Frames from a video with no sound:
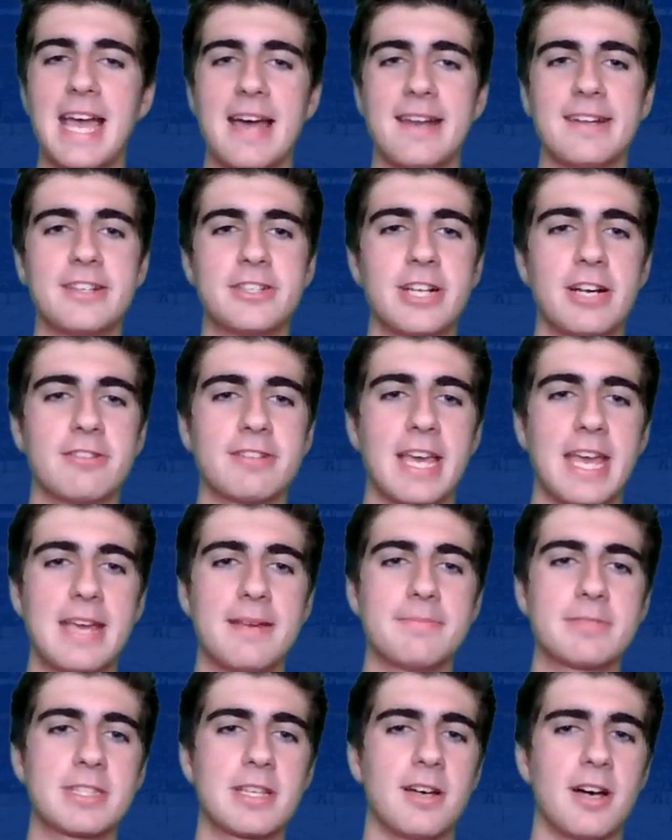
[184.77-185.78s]
NHL
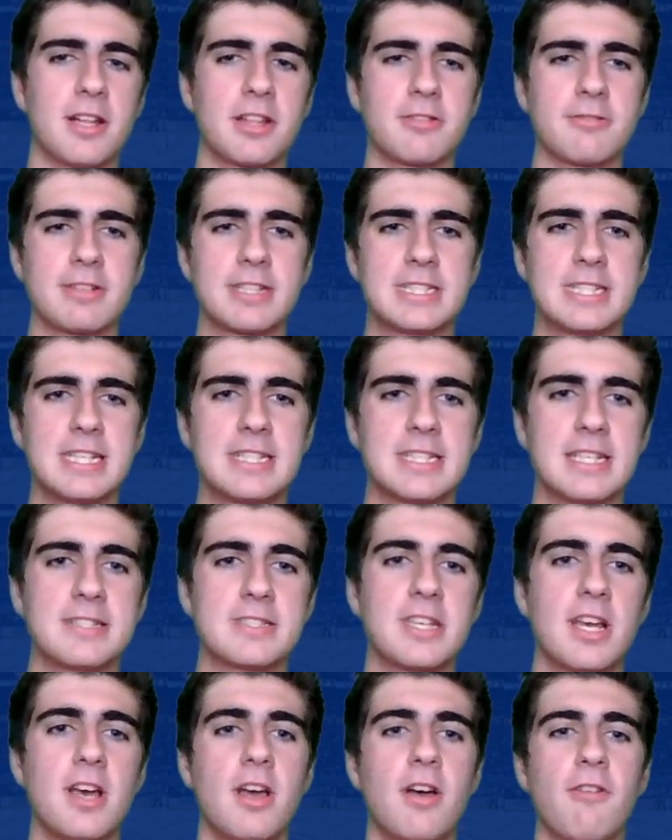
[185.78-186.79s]
games, 3 seasons,